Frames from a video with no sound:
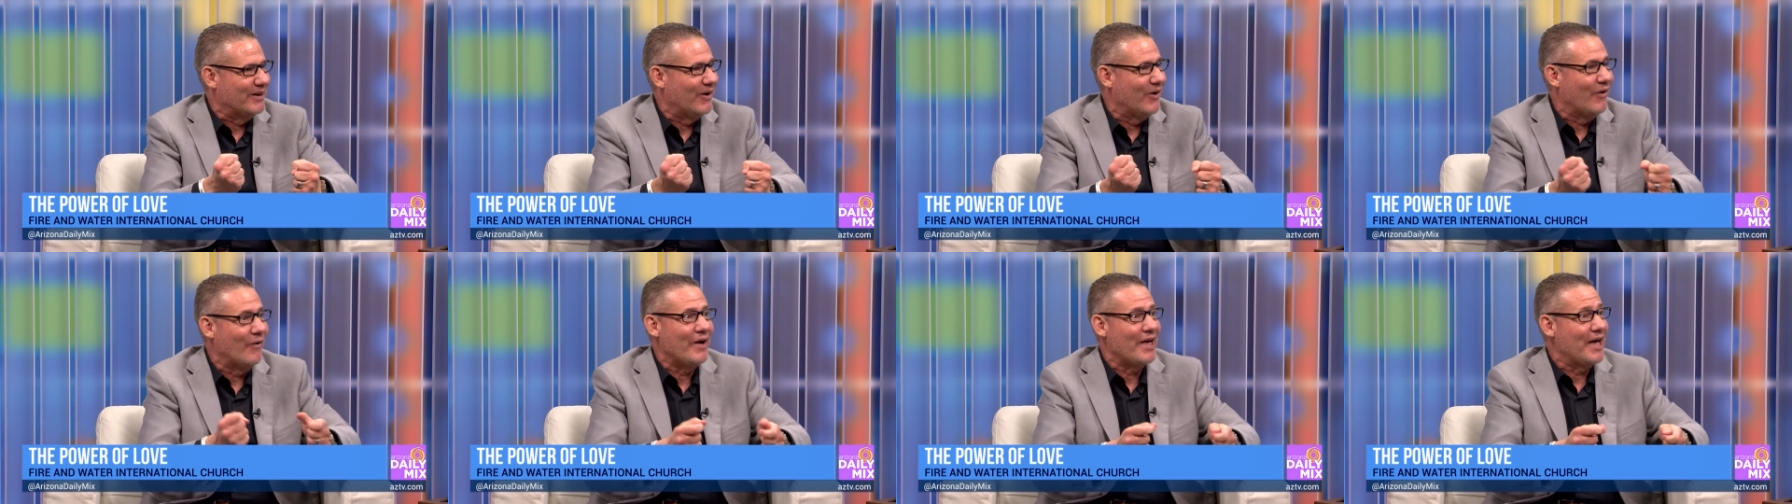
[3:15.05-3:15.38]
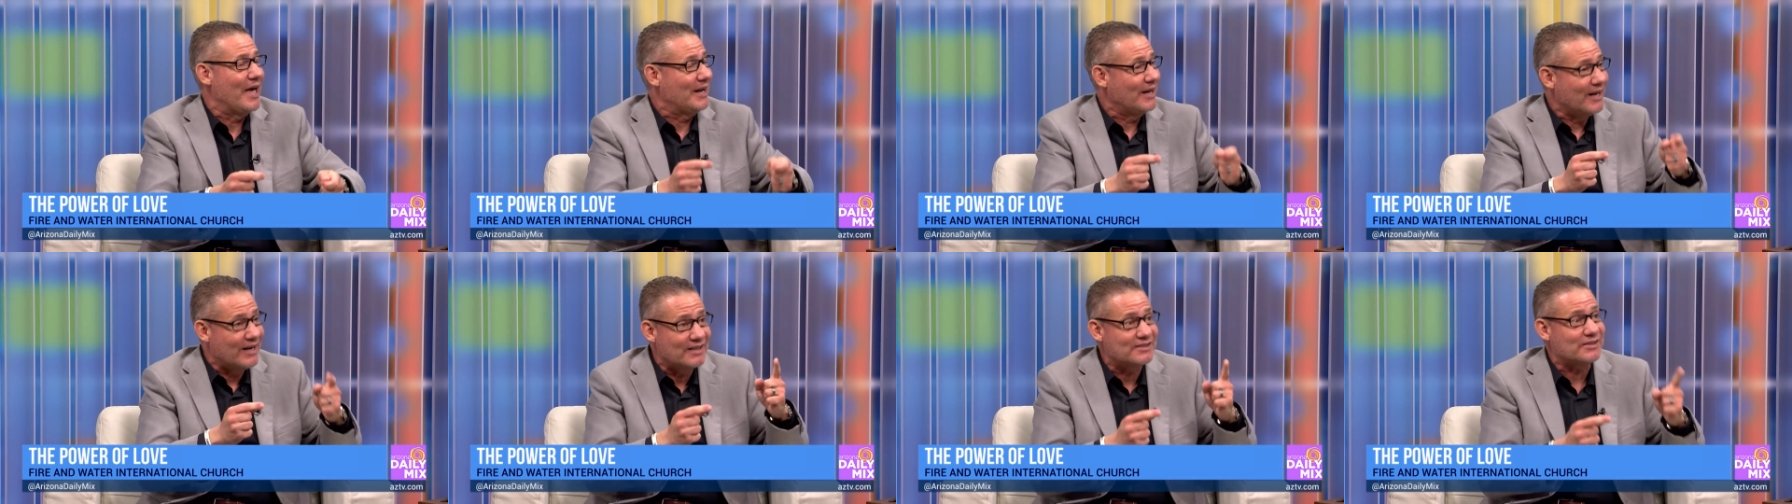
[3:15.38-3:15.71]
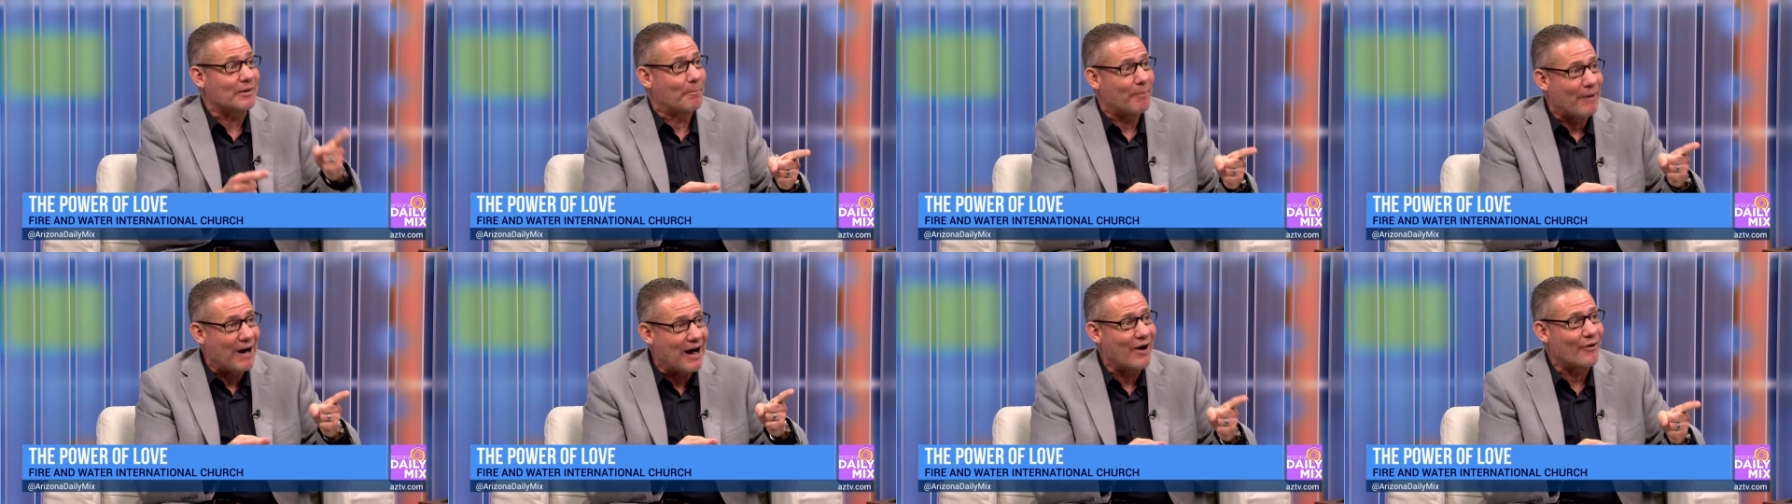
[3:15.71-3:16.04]
You know, and it
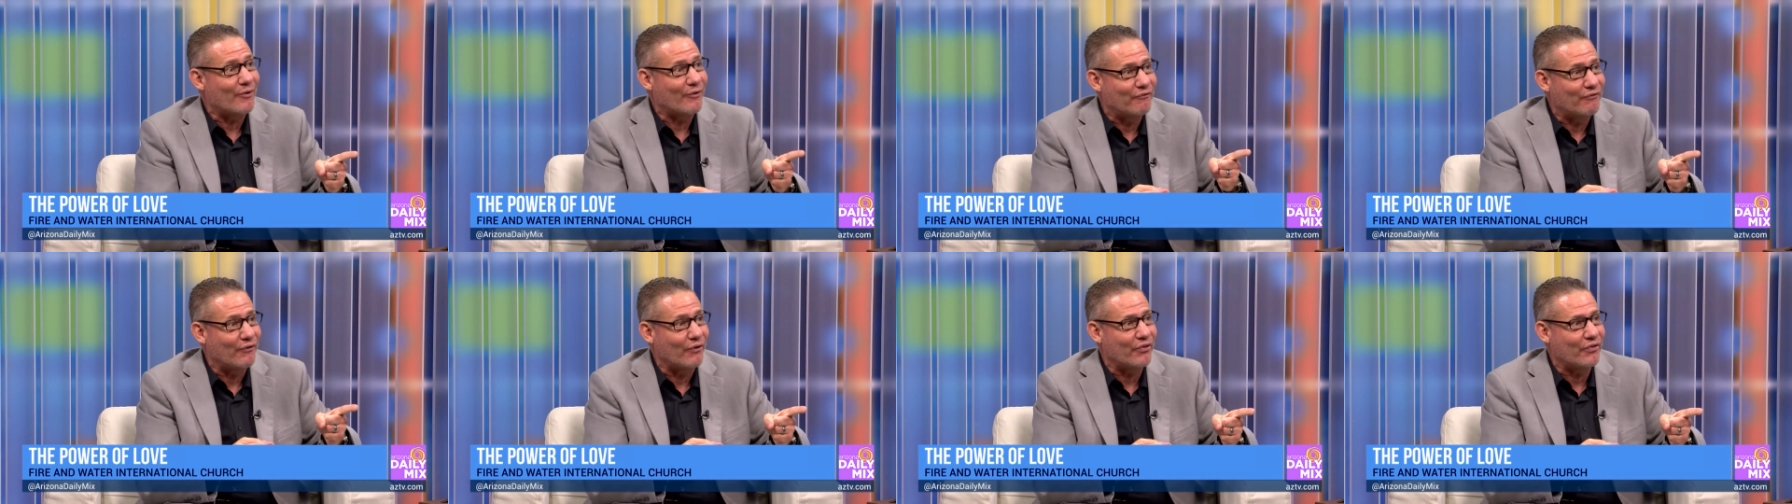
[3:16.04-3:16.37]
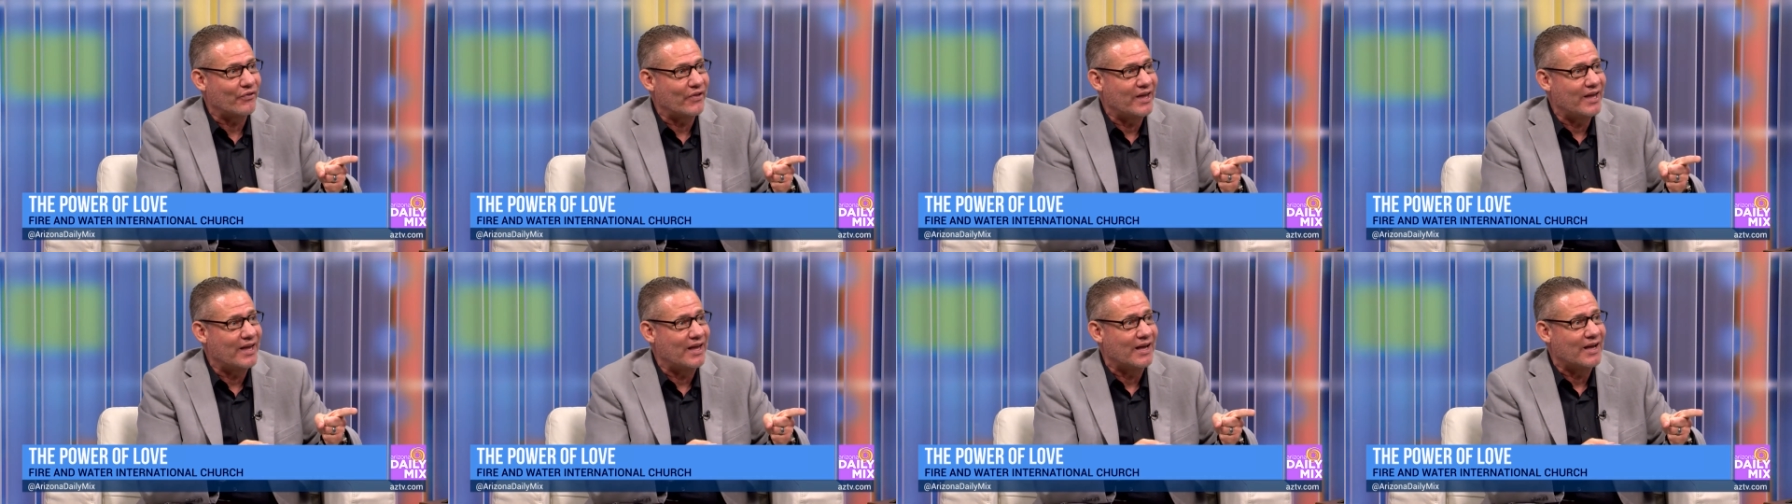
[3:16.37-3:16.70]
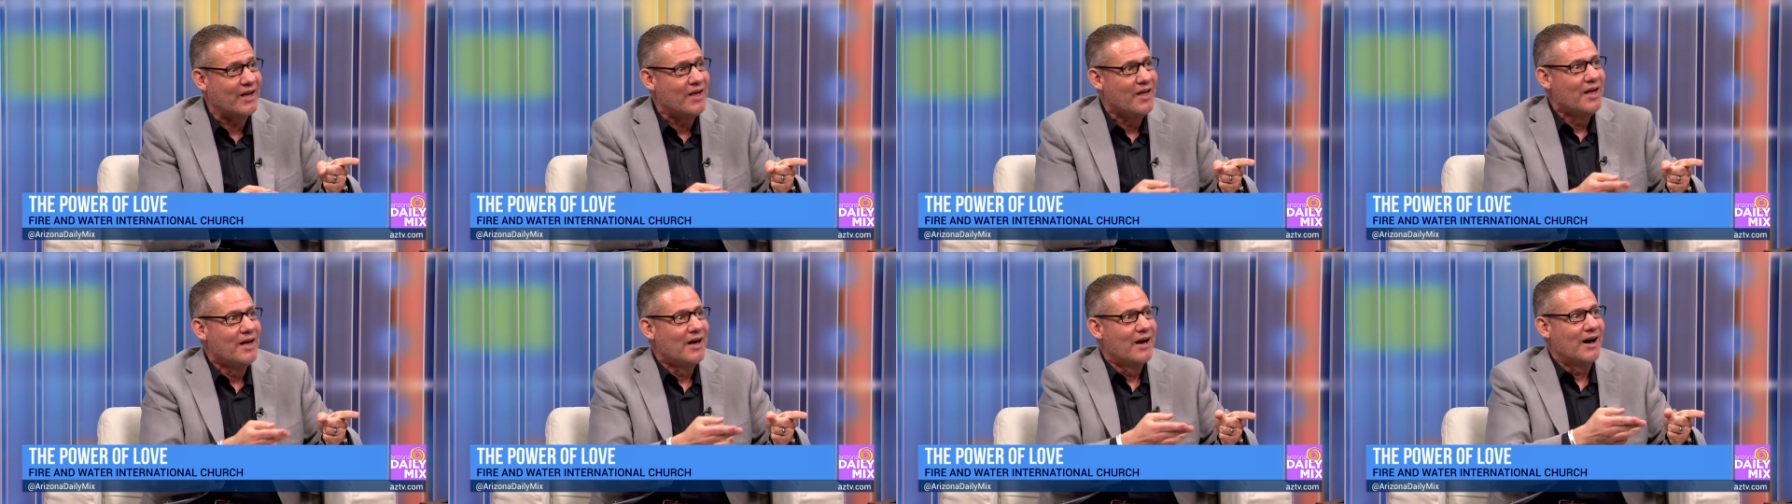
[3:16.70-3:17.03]
is a powerful
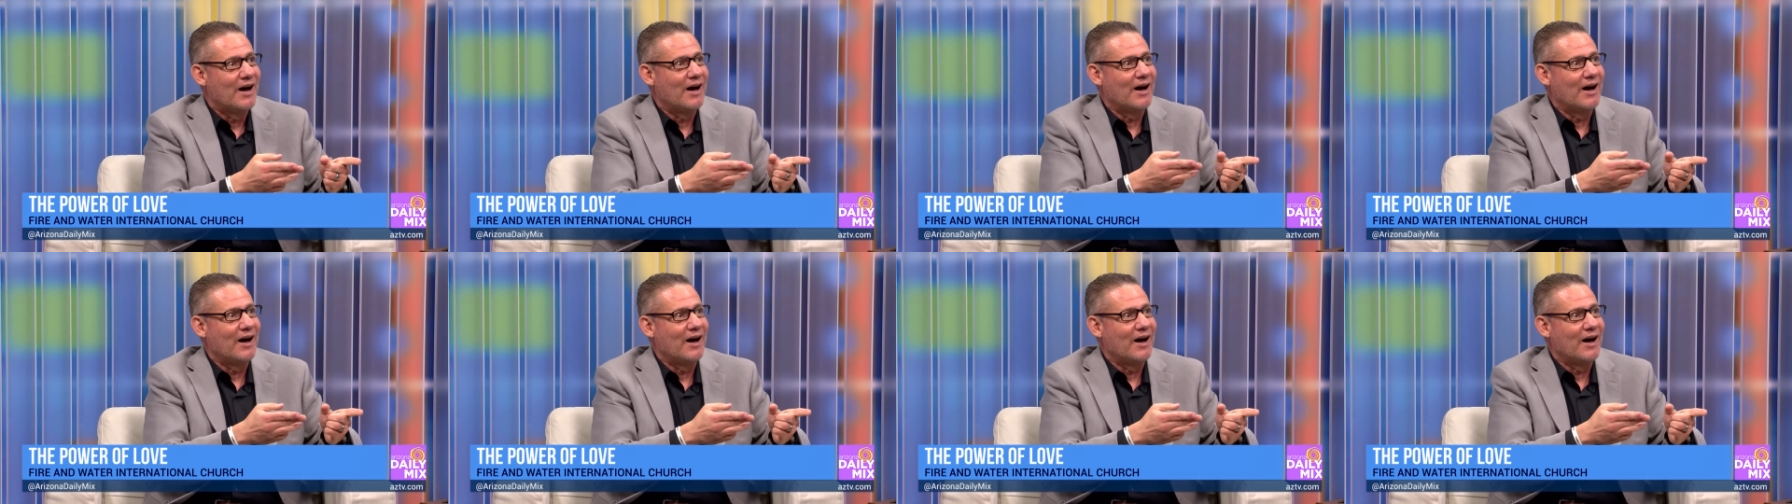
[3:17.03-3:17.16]
thing.